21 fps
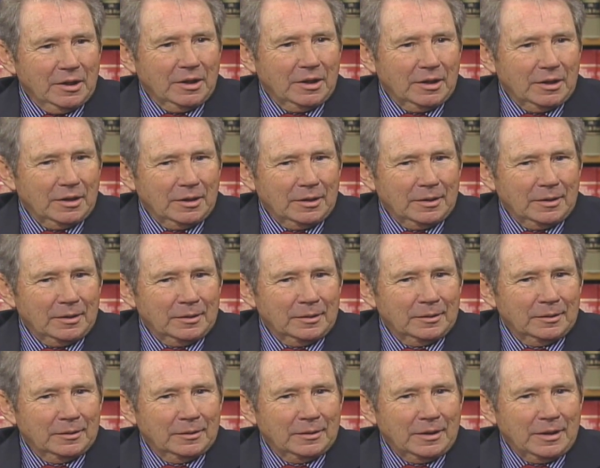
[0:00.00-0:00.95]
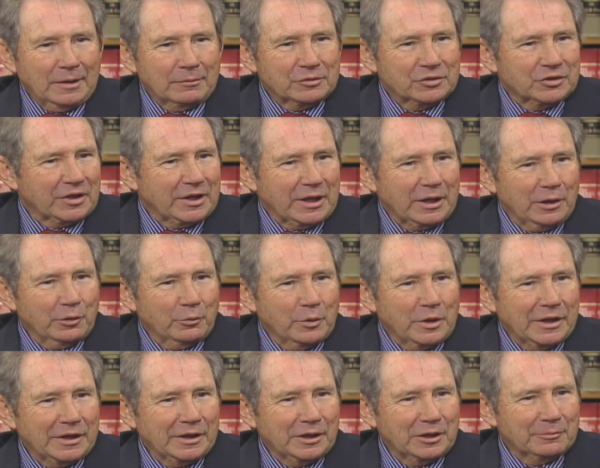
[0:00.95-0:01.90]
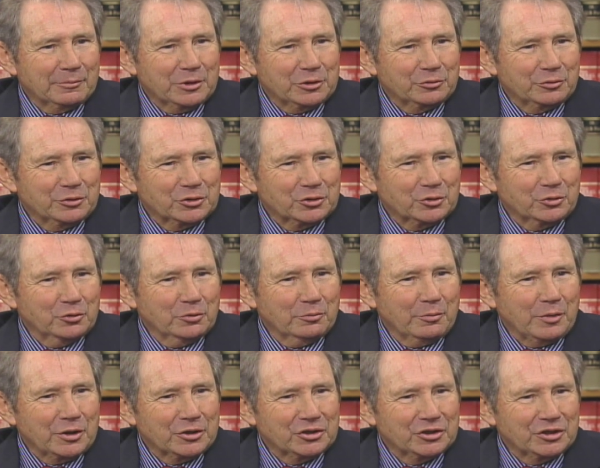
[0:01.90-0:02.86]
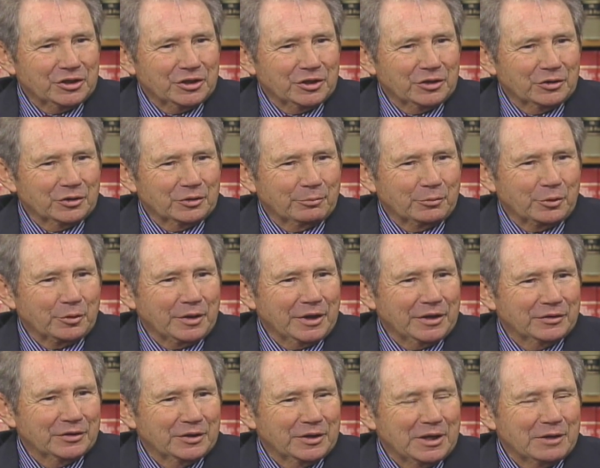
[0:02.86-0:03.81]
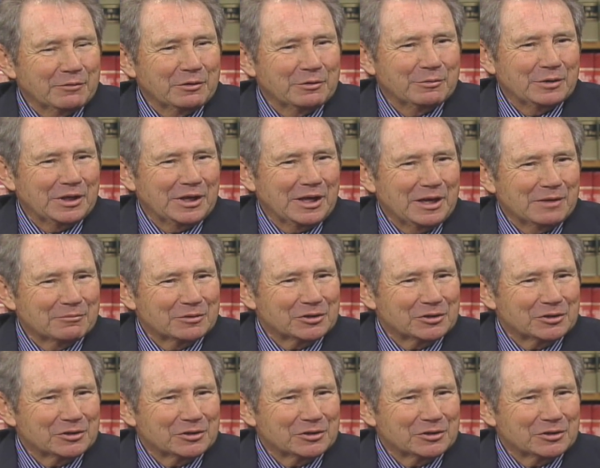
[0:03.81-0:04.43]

Uh, I was at Ala Wai Elementary School marching in the parade the day we became a